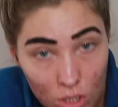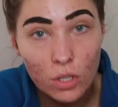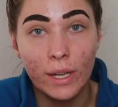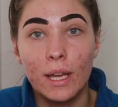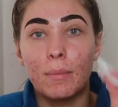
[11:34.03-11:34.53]

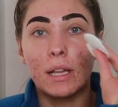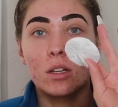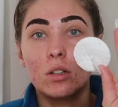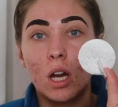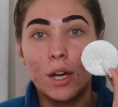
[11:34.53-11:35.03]
So I get my
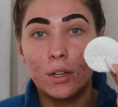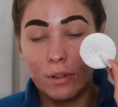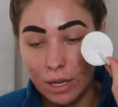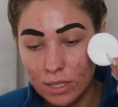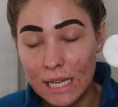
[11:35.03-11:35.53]
little
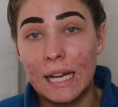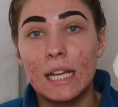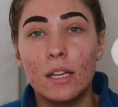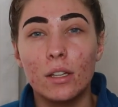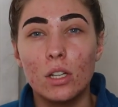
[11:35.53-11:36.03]
cotton round and I
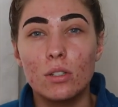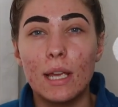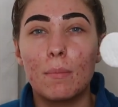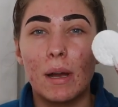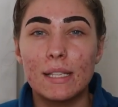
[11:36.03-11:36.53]
either use
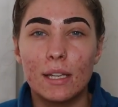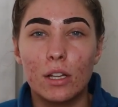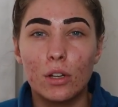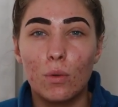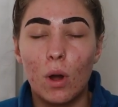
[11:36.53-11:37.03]
like
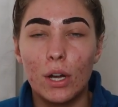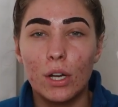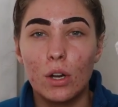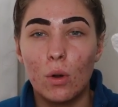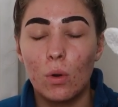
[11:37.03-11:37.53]
micellar
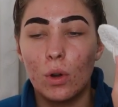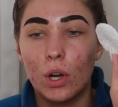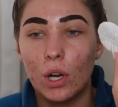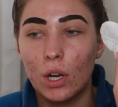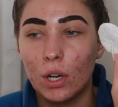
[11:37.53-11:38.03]
water
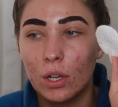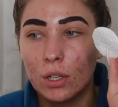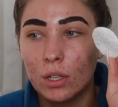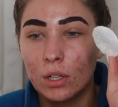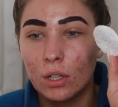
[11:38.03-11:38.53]
or
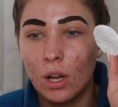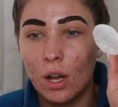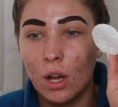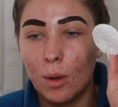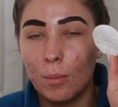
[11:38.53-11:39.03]

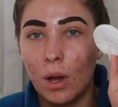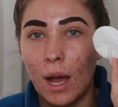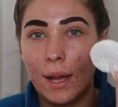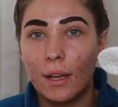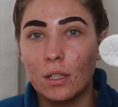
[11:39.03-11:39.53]
um,
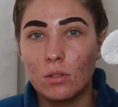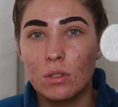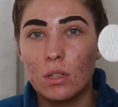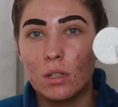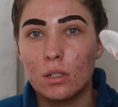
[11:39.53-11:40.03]
I
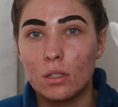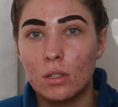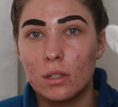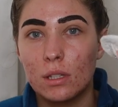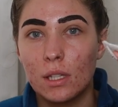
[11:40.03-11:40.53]
use
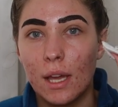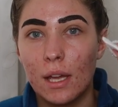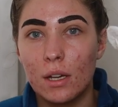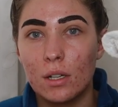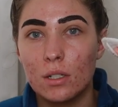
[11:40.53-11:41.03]
the
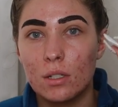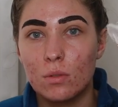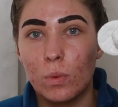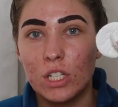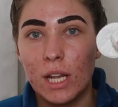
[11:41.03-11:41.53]

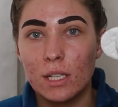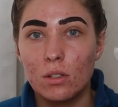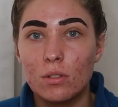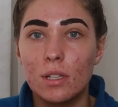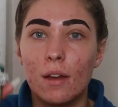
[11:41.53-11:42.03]
Thayer's witch
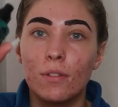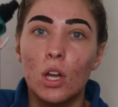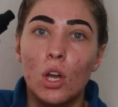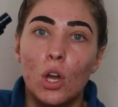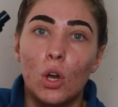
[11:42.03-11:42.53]
hazel stuff
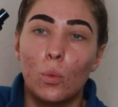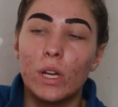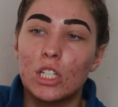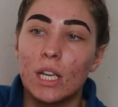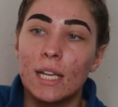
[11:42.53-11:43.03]

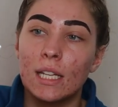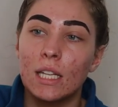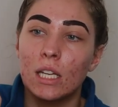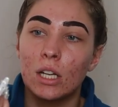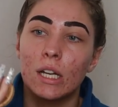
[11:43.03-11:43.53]
which in
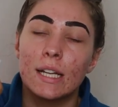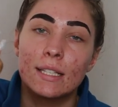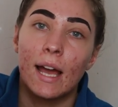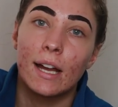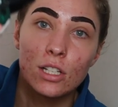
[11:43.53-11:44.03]
here
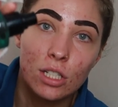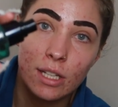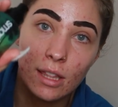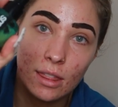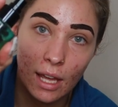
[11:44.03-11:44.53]
is
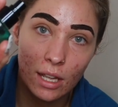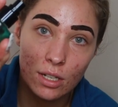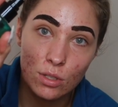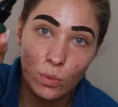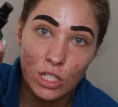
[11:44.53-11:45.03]
actually
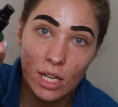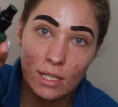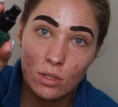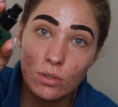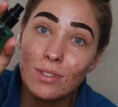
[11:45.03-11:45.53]
Thayer's Witch
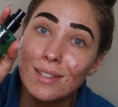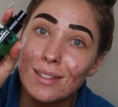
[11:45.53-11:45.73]
Hazels.